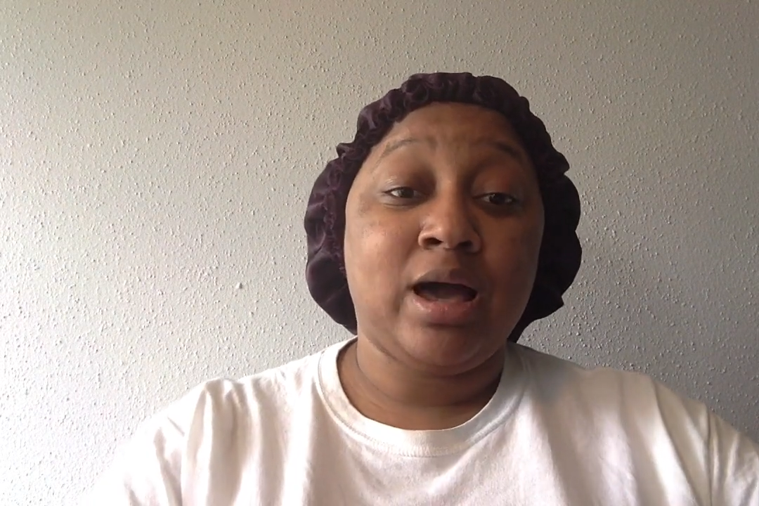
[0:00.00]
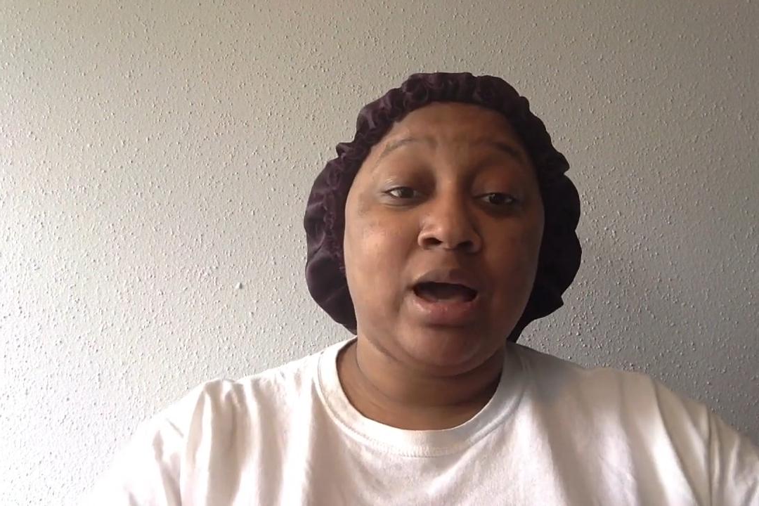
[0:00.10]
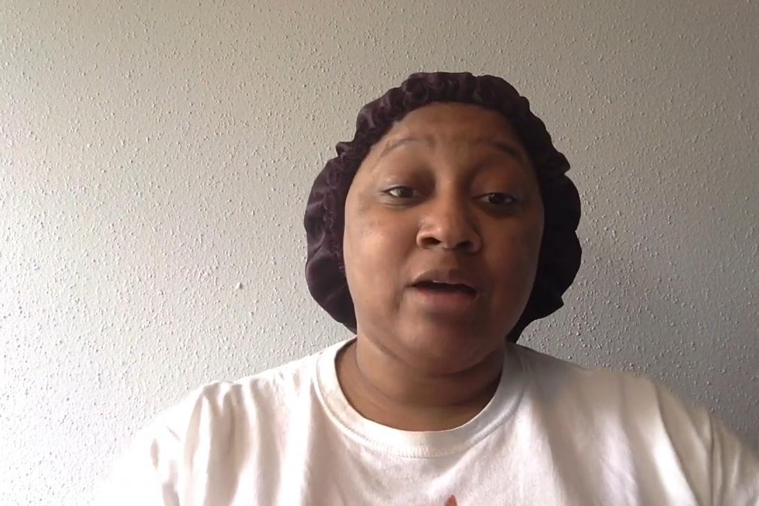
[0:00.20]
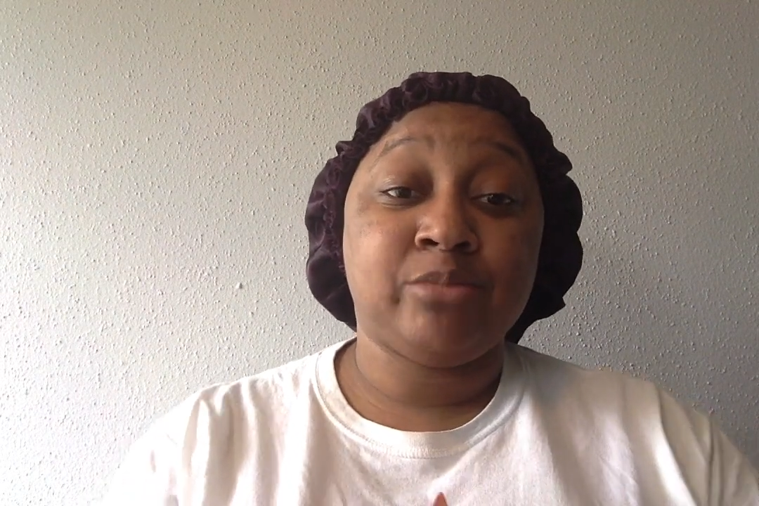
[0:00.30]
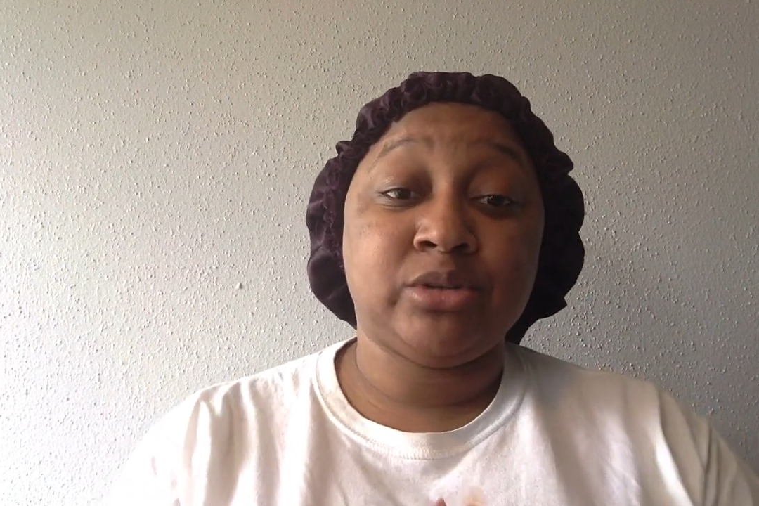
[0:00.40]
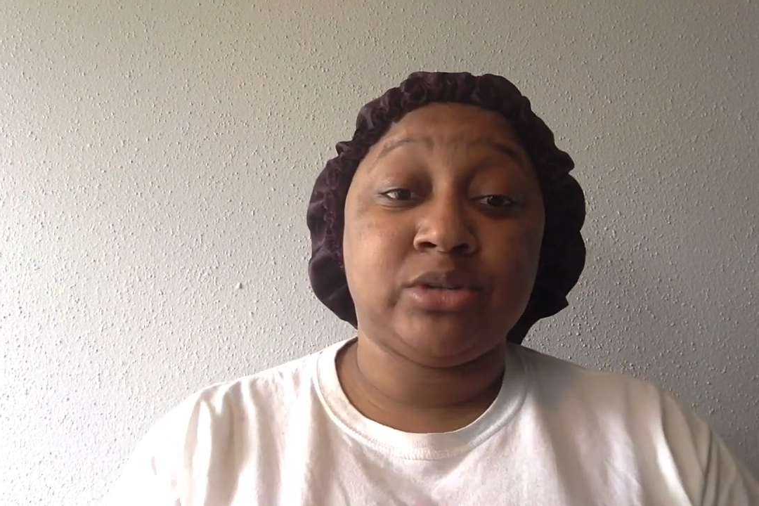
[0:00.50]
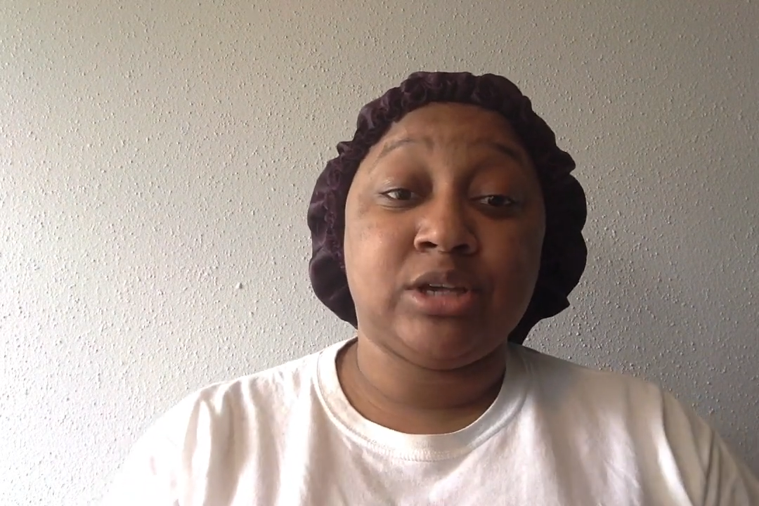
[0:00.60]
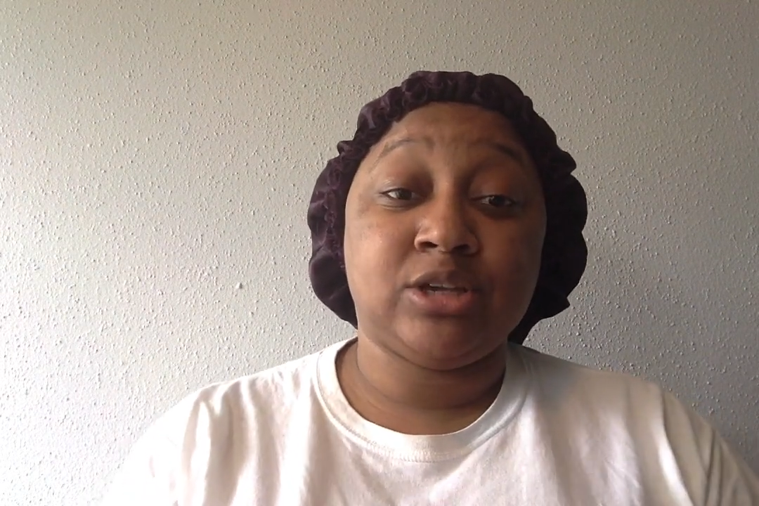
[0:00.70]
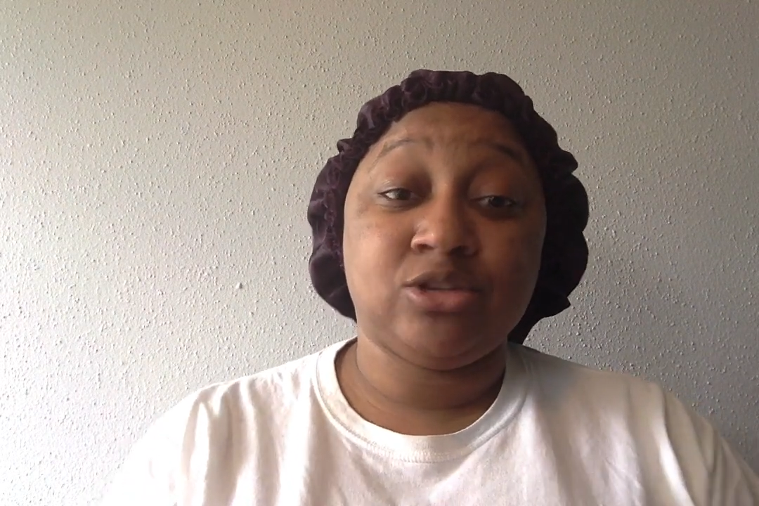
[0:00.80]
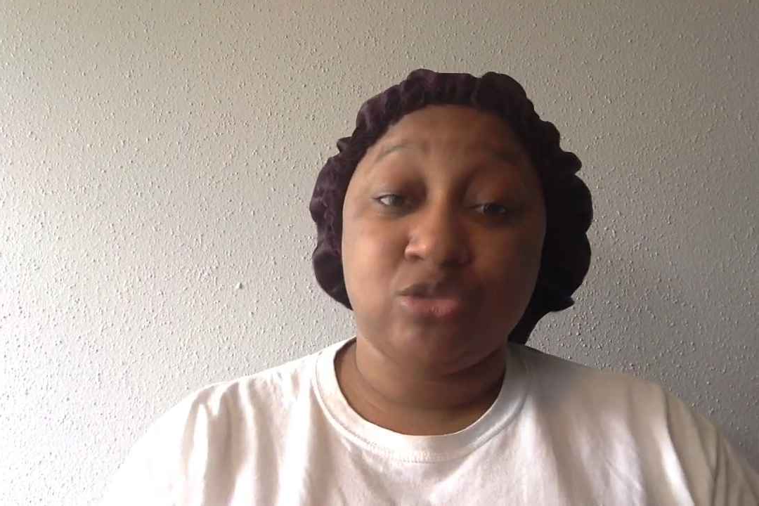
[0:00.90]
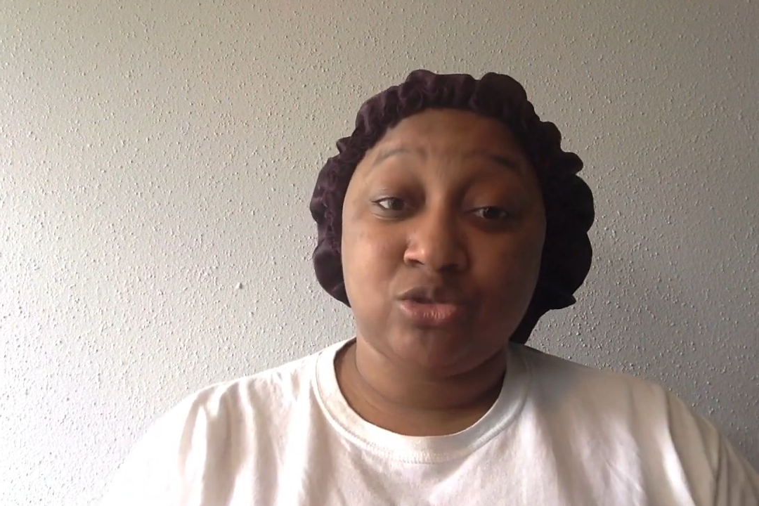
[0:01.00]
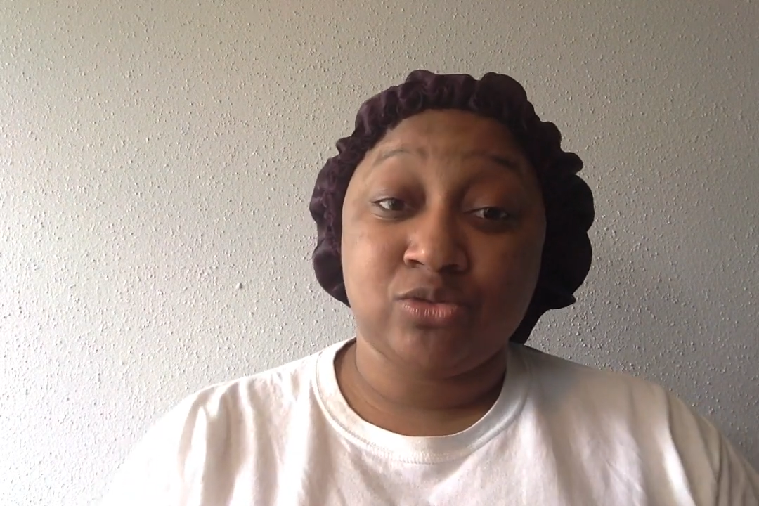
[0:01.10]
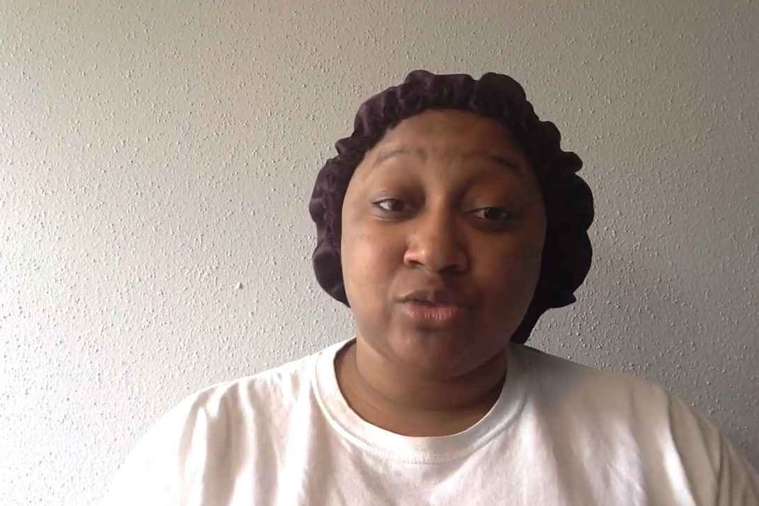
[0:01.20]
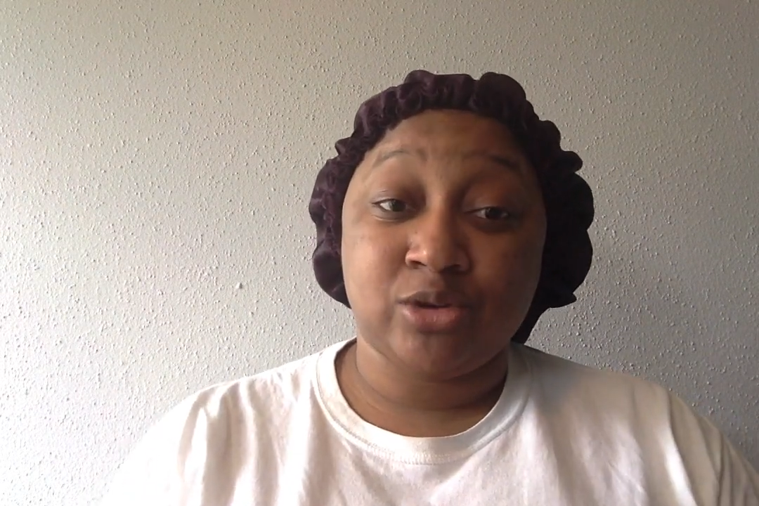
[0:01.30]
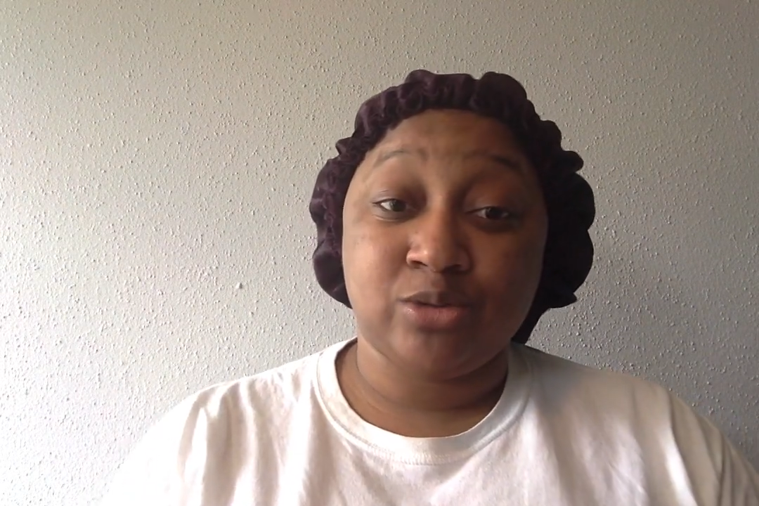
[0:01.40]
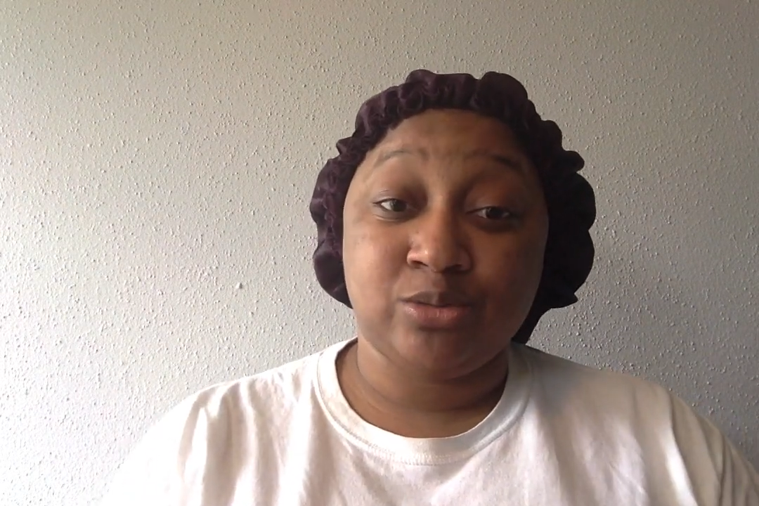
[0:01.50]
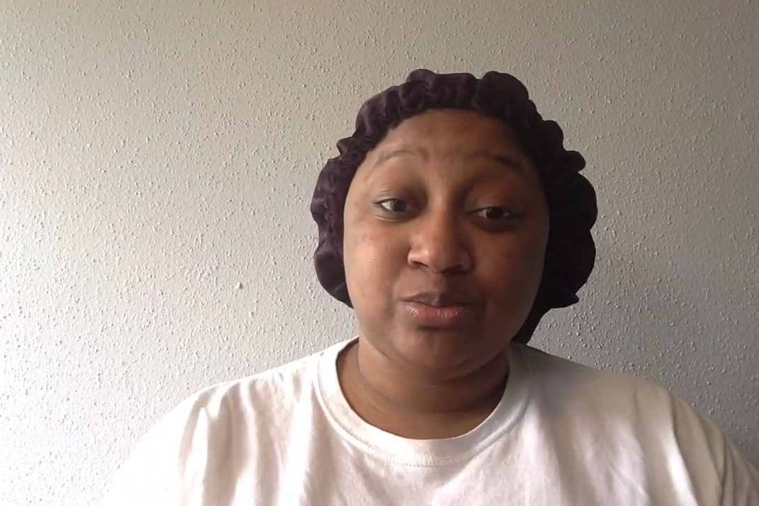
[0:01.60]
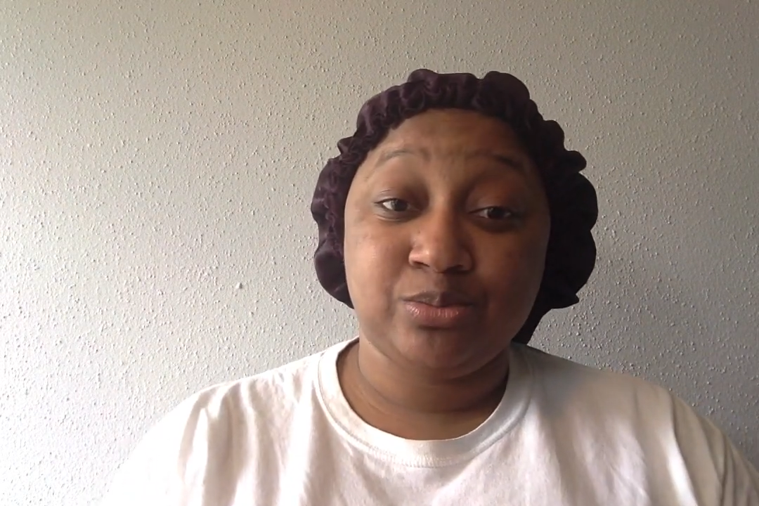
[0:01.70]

I've been taking Nutrafol,